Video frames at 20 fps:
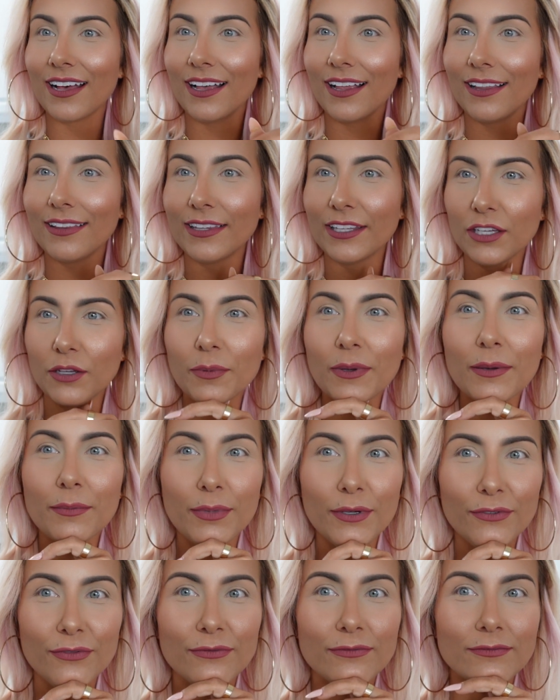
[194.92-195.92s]
a little bit,
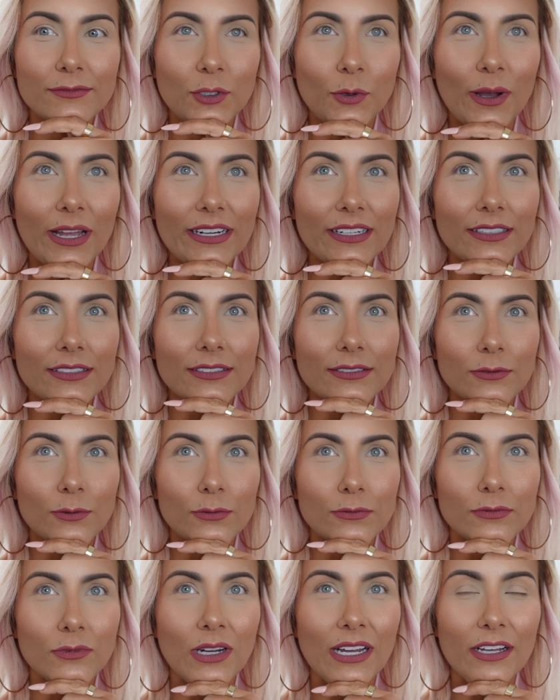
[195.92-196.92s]
quite a
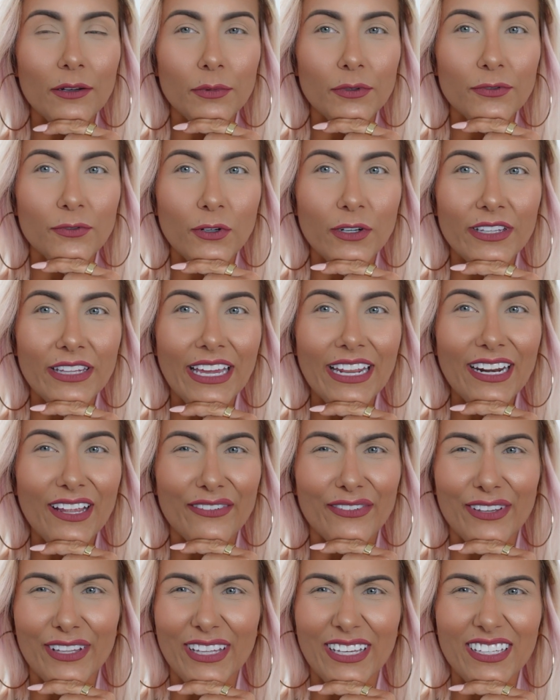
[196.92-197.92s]
while before that, I
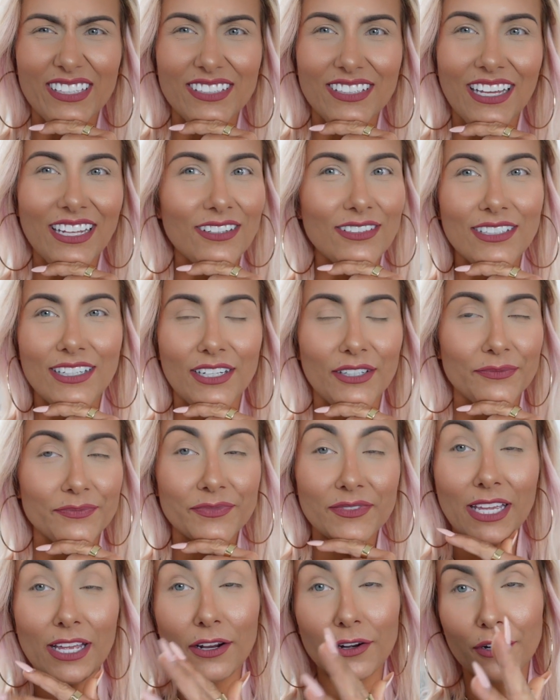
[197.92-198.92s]
feel like. I don't
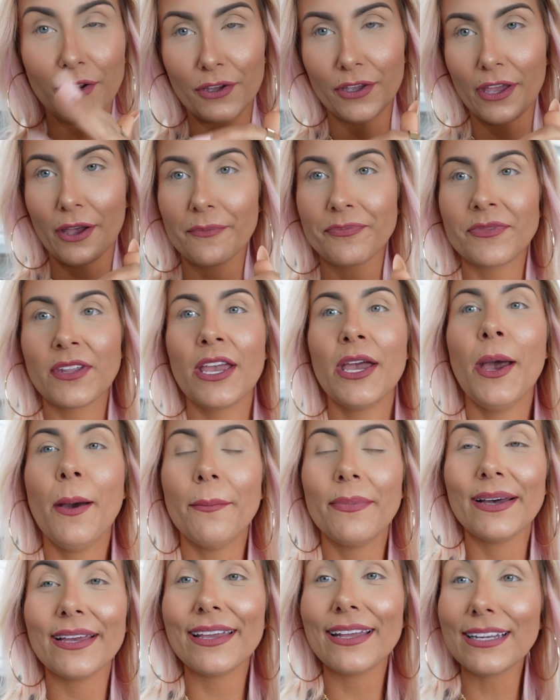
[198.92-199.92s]
know, y'all.
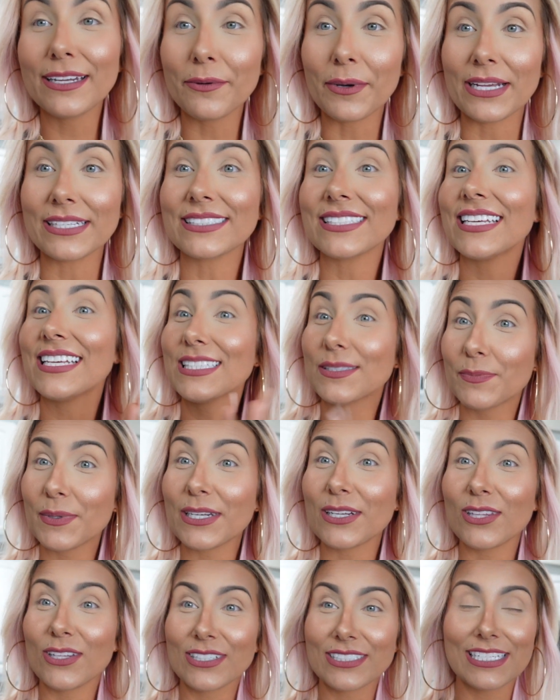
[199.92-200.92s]
But anyways, it's
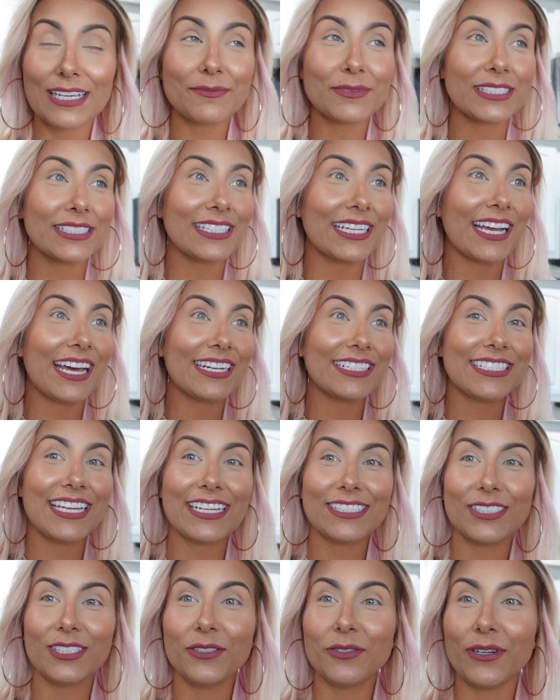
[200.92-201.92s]
been a long time since I got a
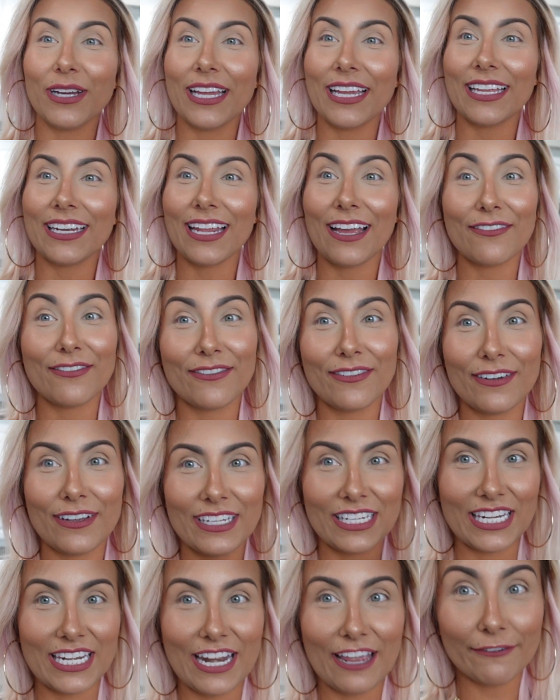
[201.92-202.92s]
tattoo, and I've
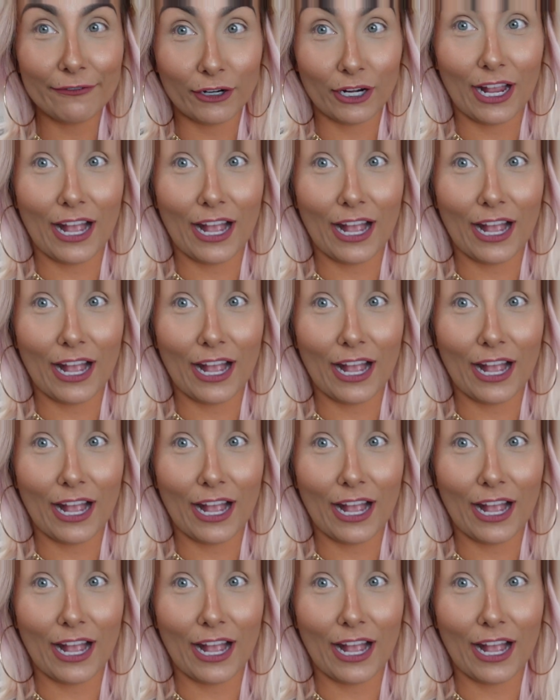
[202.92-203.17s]
never